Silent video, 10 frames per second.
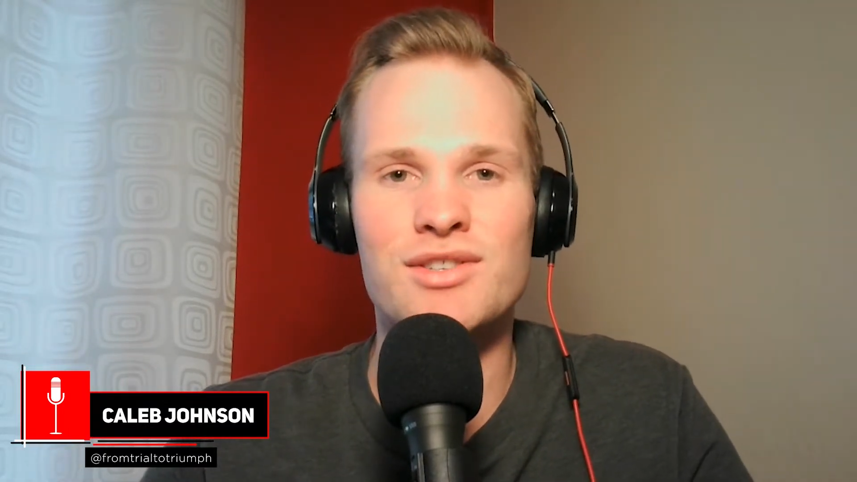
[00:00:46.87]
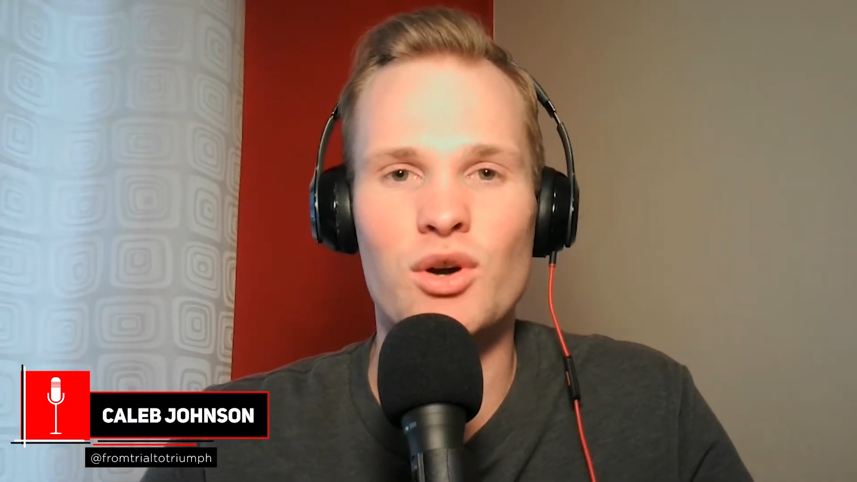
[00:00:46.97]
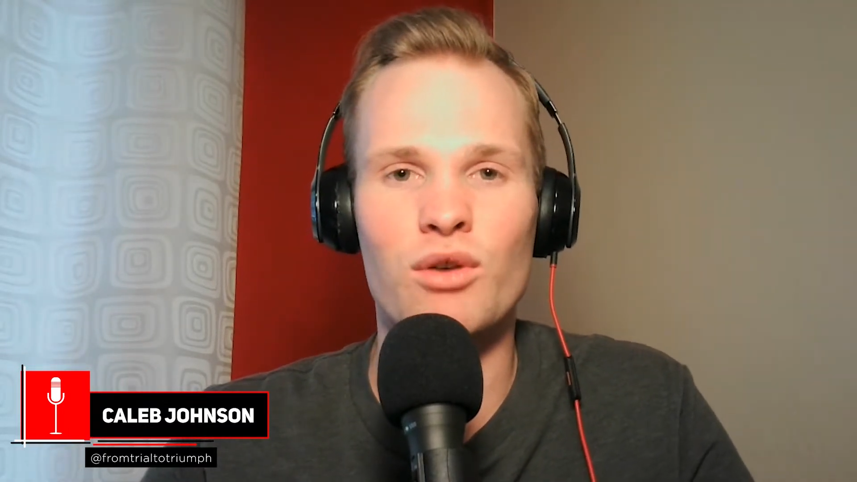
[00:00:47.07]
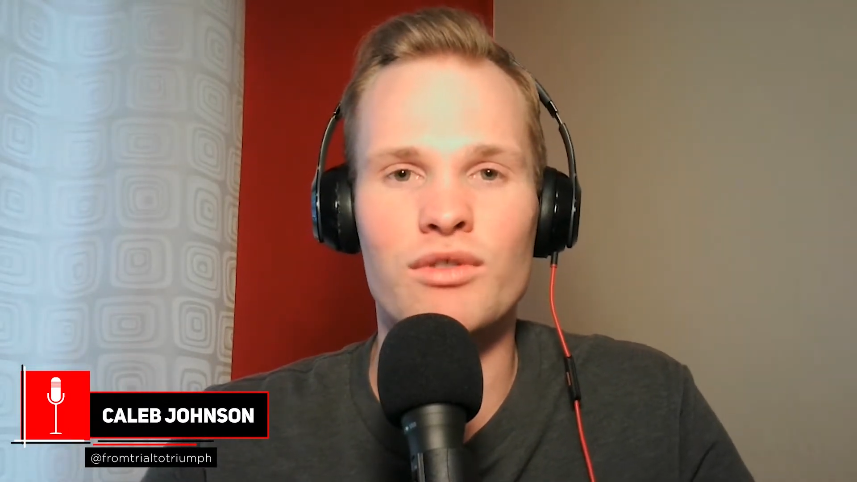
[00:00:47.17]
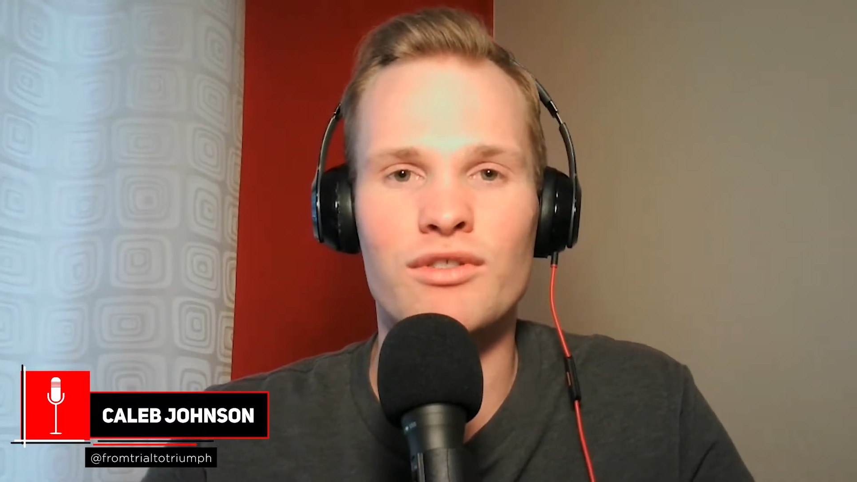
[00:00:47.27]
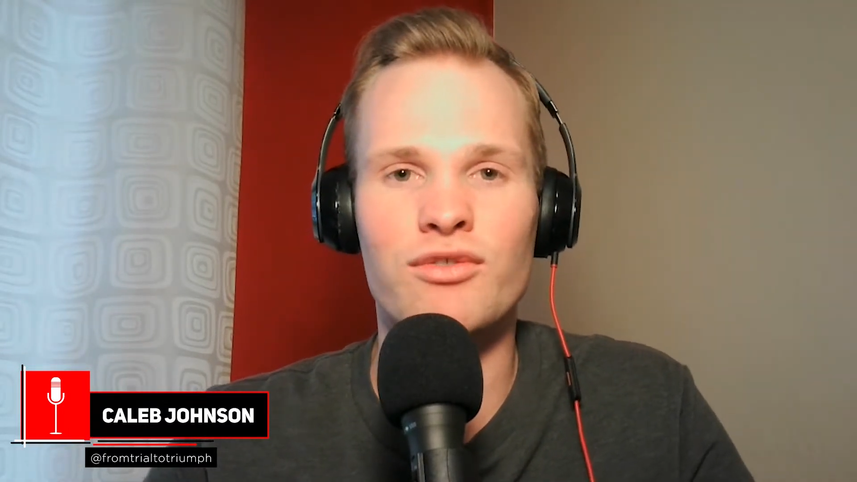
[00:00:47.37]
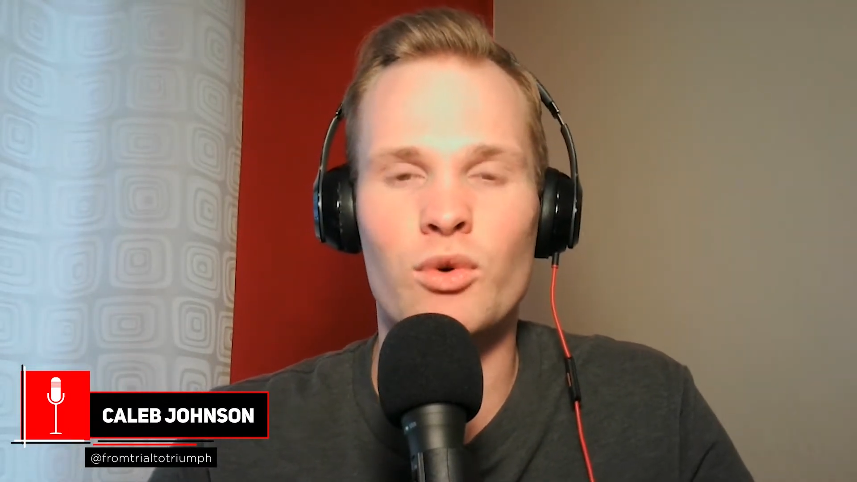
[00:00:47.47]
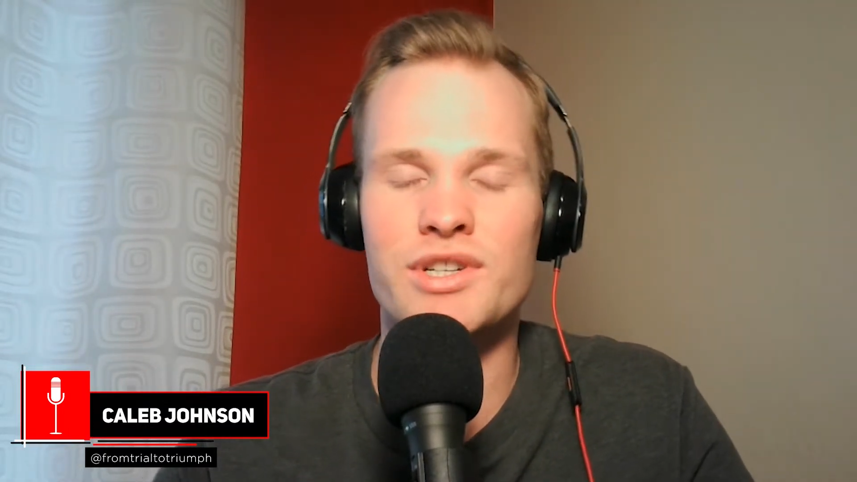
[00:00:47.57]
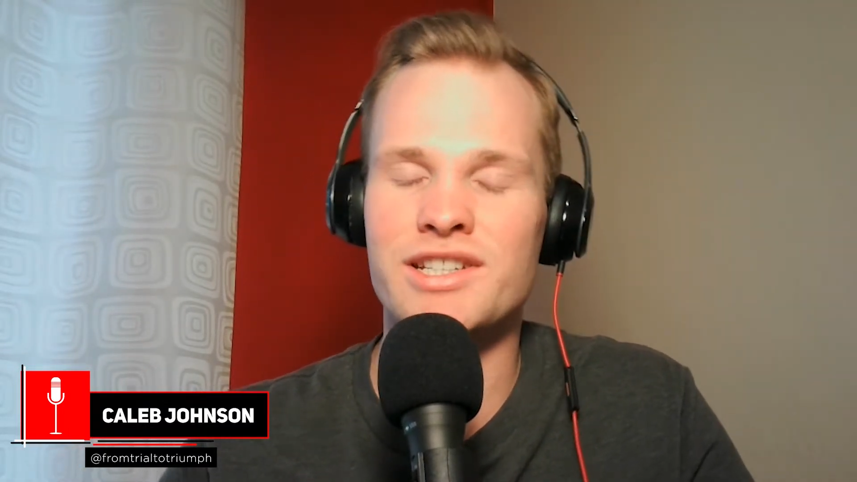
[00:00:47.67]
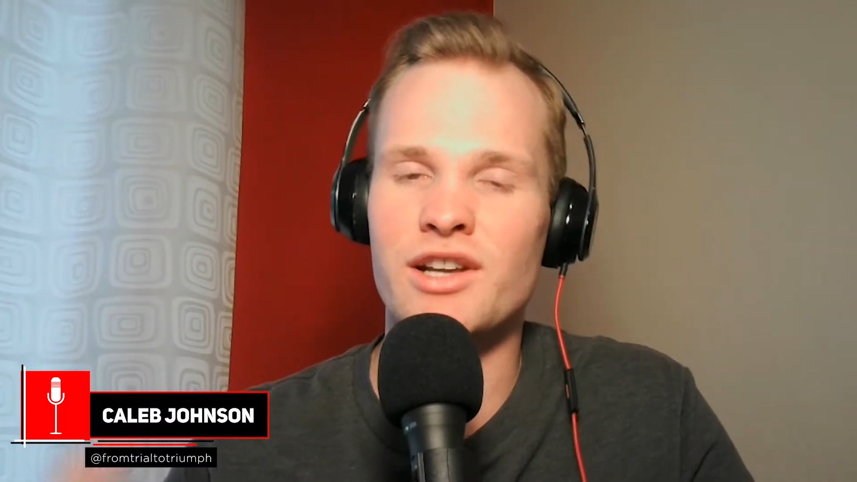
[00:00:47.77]
over
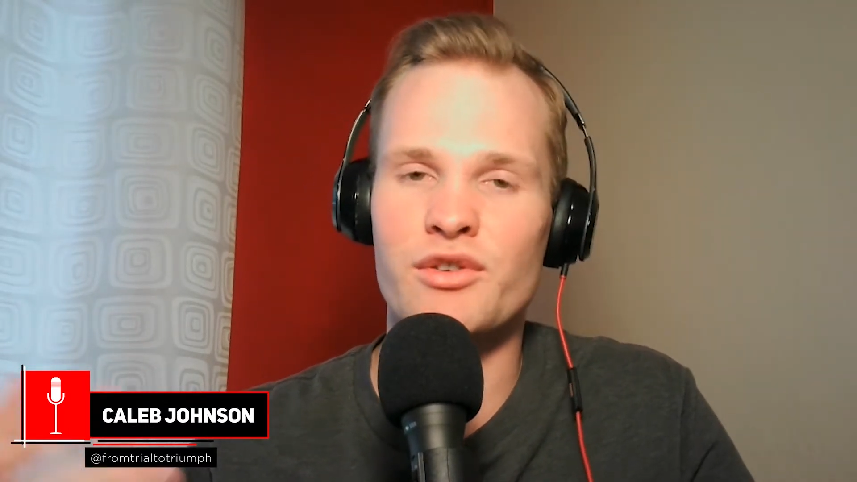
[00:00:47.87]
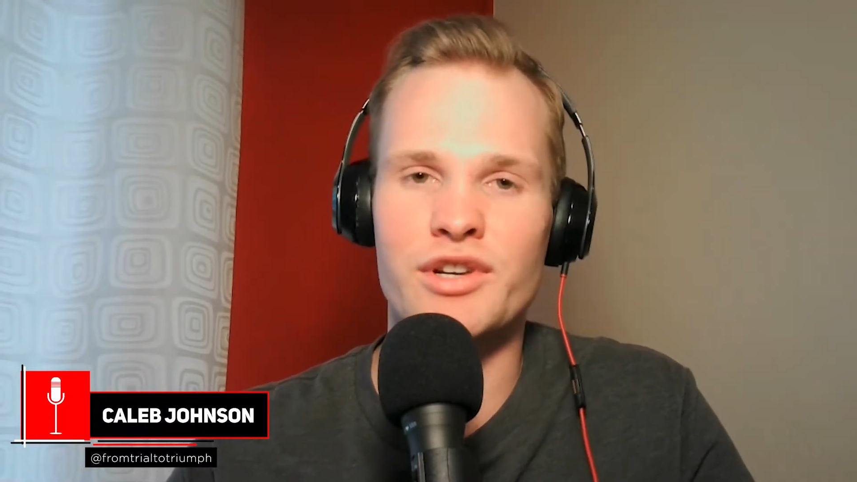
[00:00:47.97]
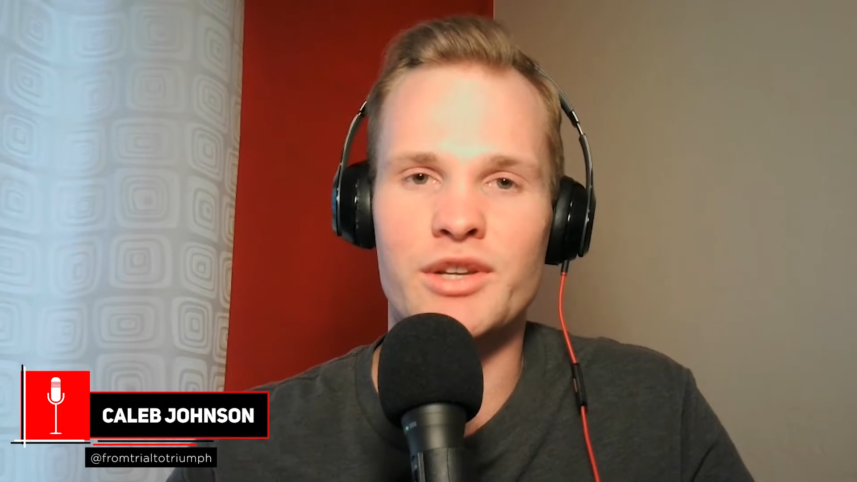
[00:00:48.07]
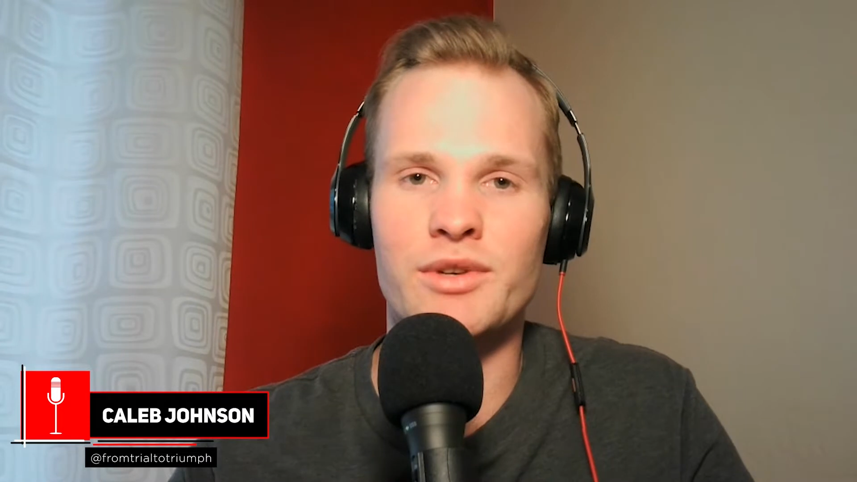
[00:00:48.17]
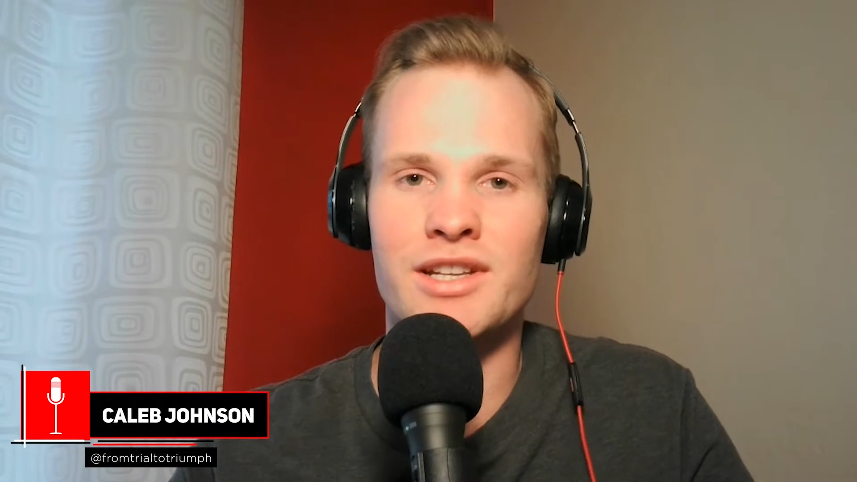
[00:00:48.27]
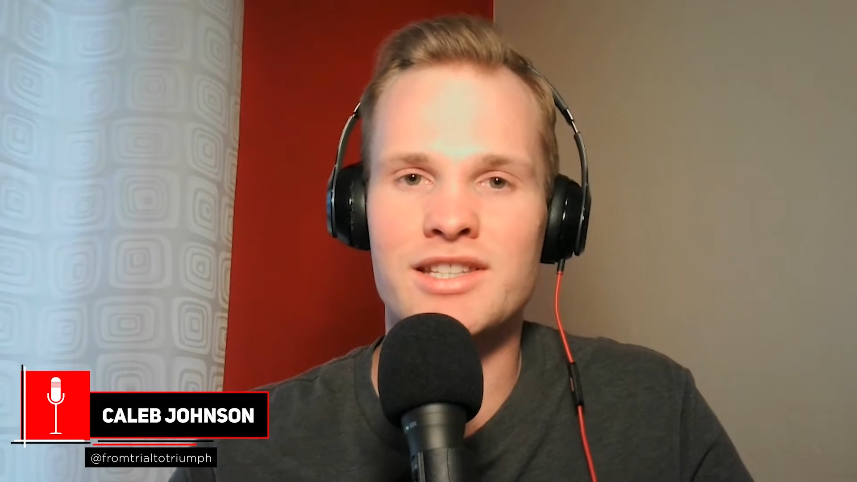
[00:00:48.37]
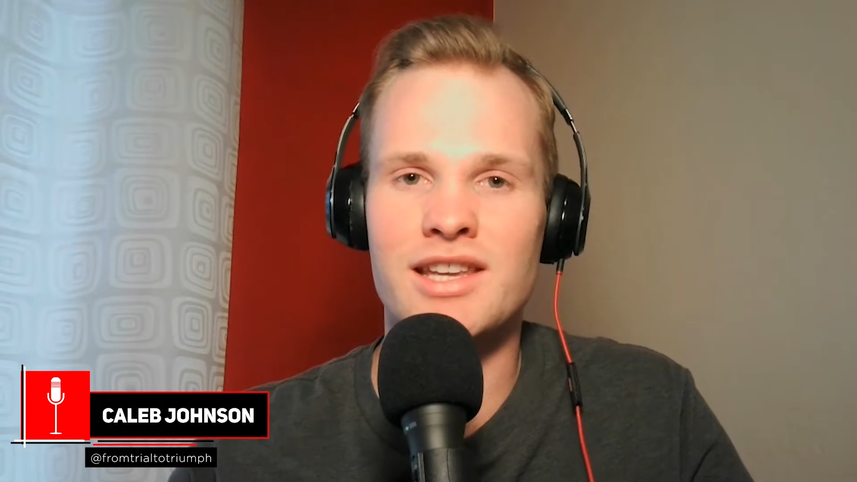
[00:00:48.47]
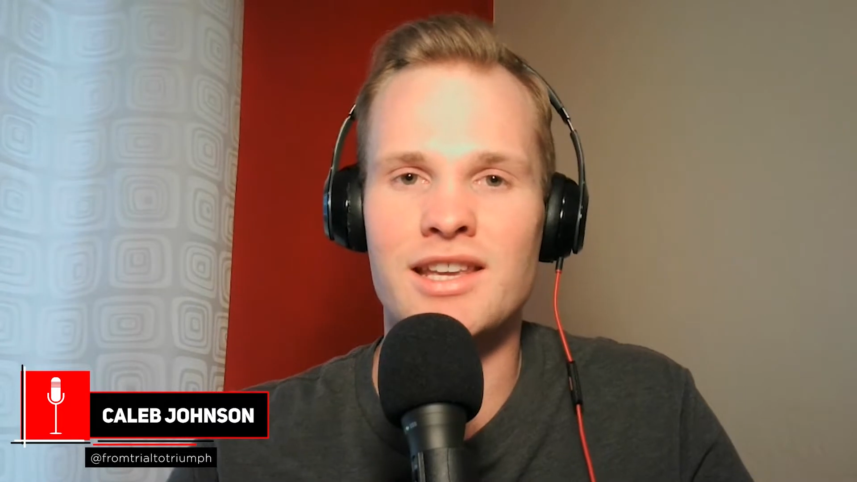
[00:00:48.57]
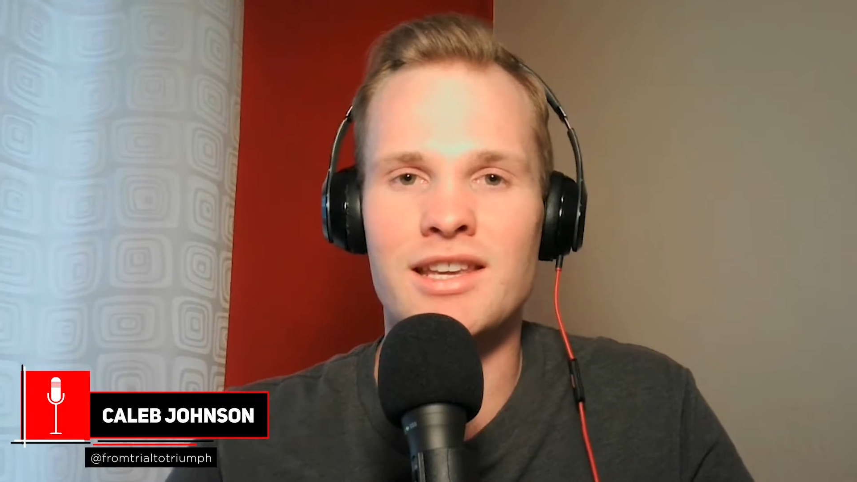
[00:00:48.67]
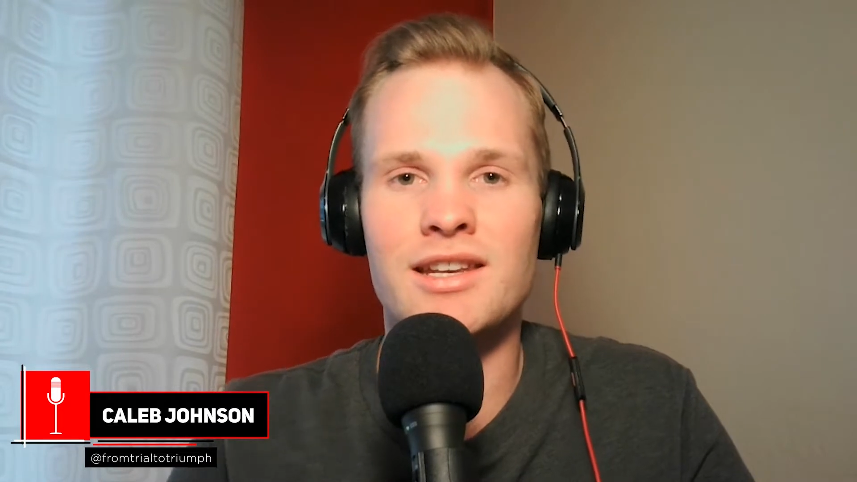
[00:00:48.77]
1,400 units in